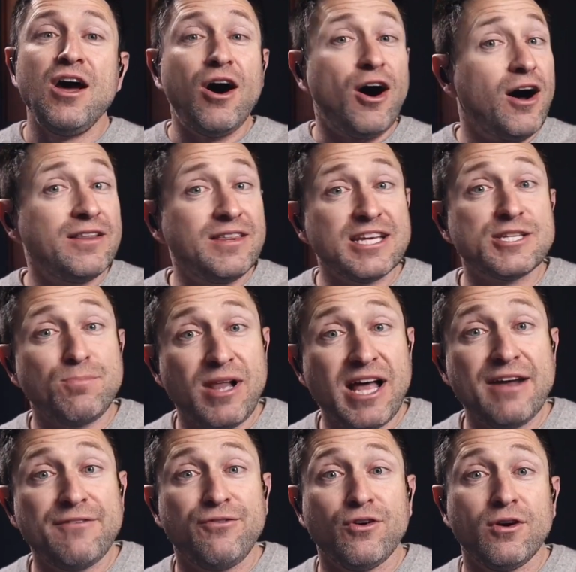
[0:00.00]
on this
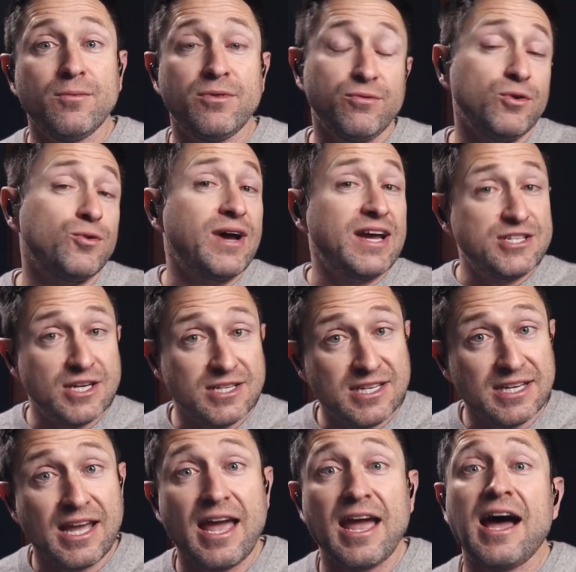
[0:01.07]
platform through
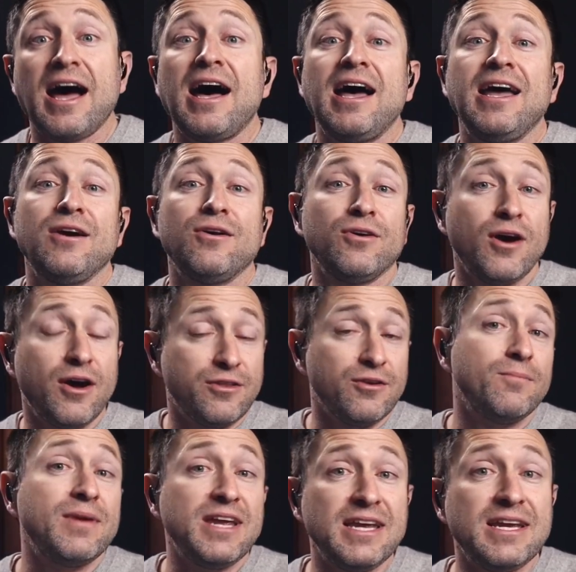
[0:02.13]
agentic AI or other
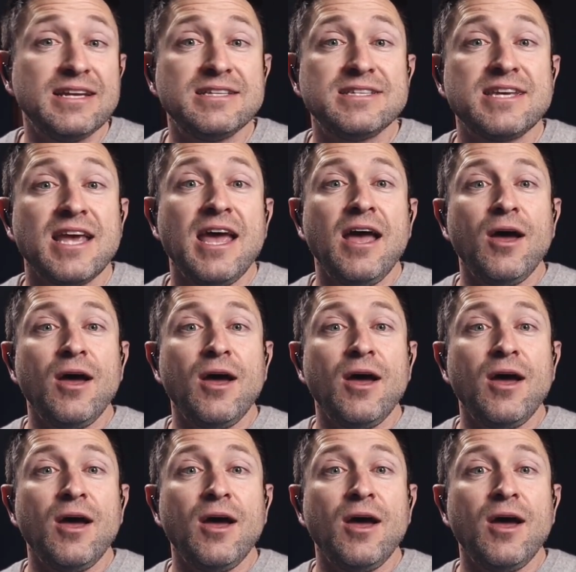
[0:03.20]
means.